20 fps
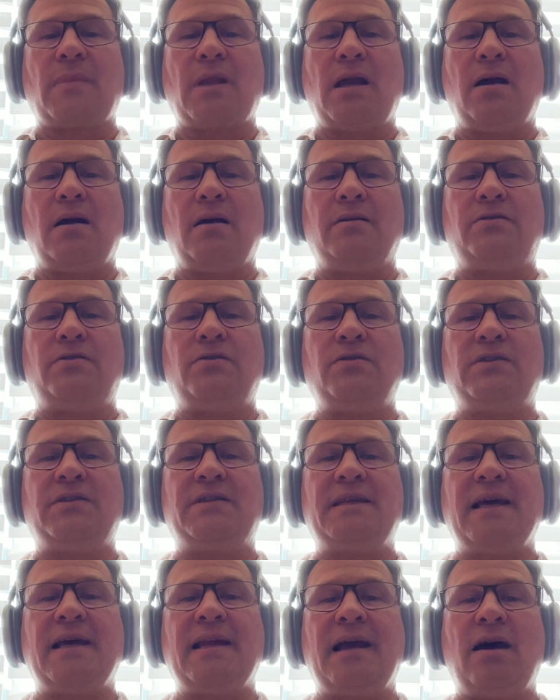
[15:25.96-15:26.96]
to
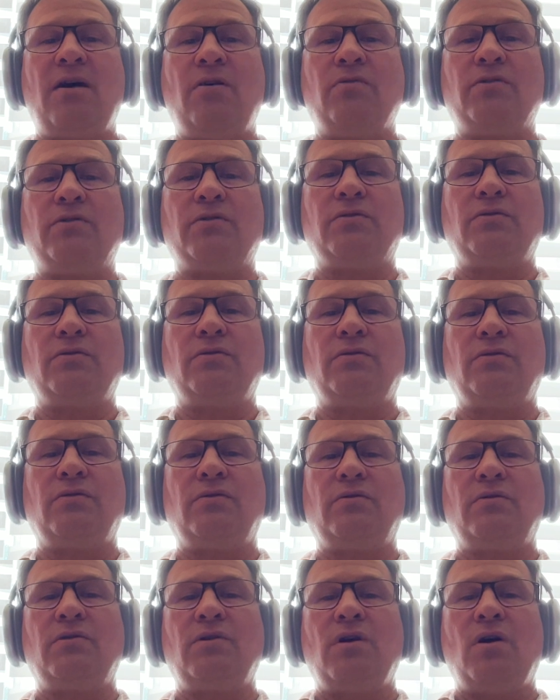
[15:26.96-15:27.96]
set out
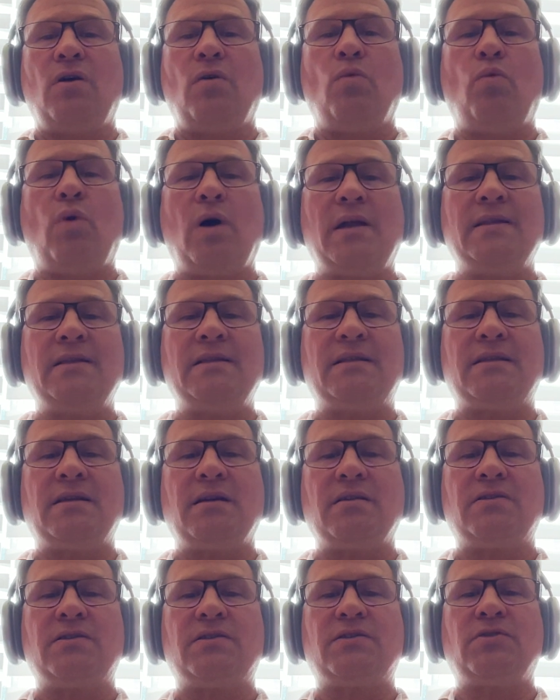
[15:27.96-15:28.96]
one's
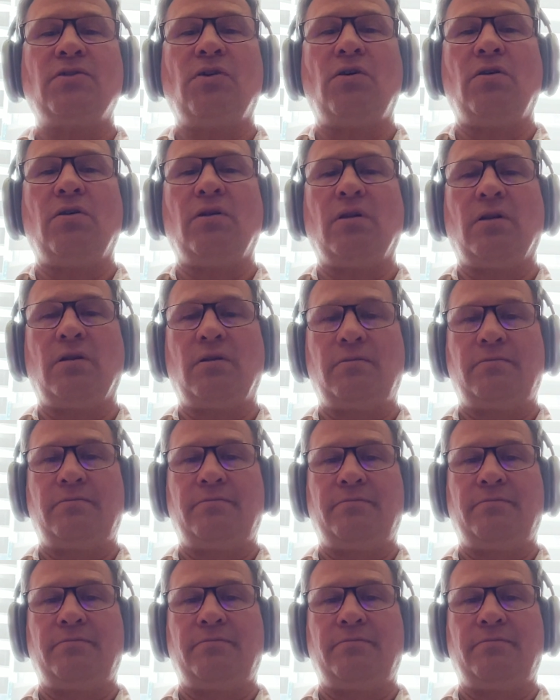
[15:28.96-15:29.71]
stall.